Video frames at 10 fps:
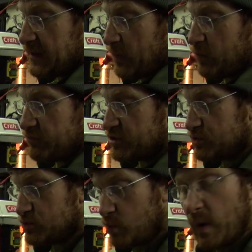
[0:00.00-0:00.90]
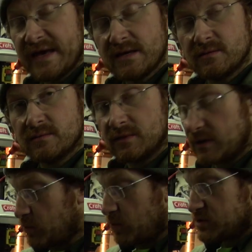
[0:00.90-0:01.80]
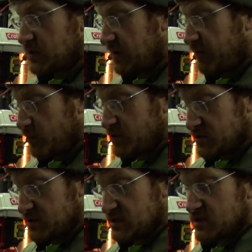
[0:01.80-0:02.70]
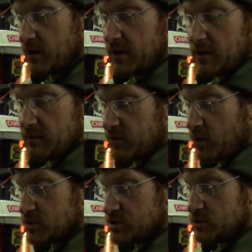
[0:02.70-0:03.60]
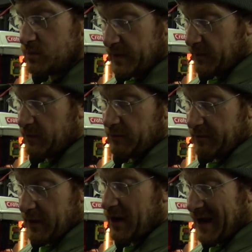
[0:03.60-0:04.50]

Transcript: That will reduce weight. It will also give options to tie a thong tube or a